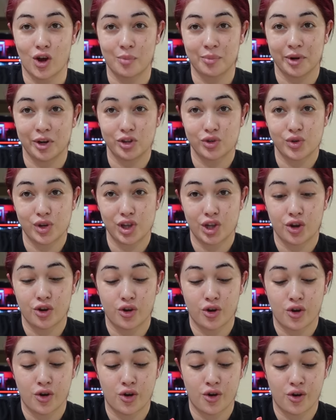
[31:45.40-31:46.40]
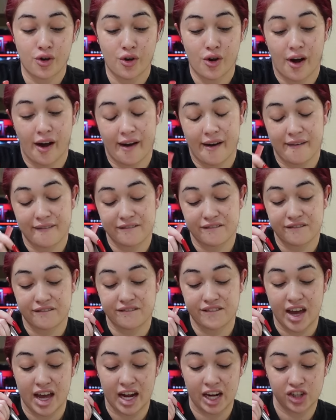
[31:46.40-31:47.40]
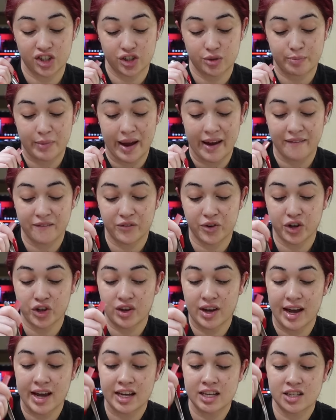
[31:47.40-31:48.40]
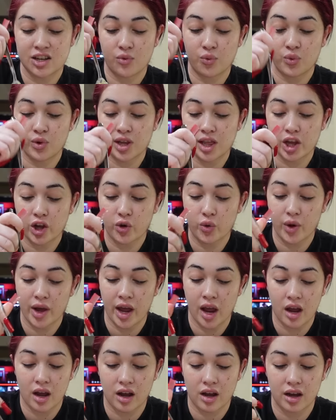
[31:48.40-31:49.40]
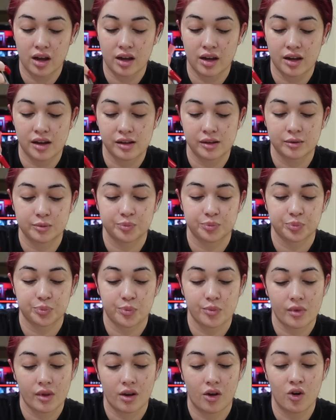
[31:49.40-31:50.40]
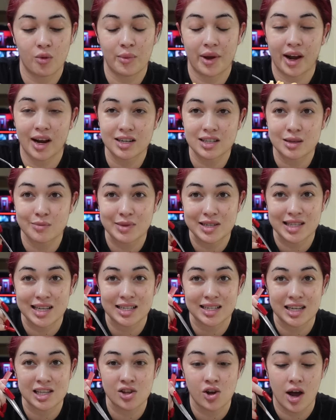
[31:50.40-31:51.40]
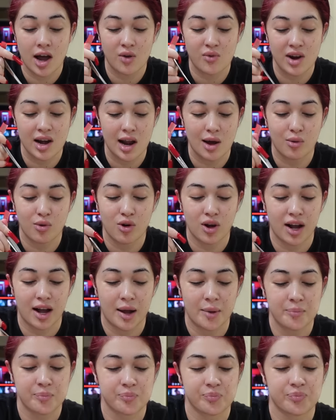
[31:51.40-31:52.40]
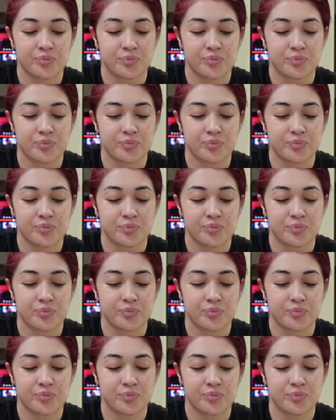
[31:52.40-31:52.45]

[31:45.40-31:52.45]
I'm gonna do a little fetish bite for you guys really quick. Oh my God, se me está haciendo agua la boca.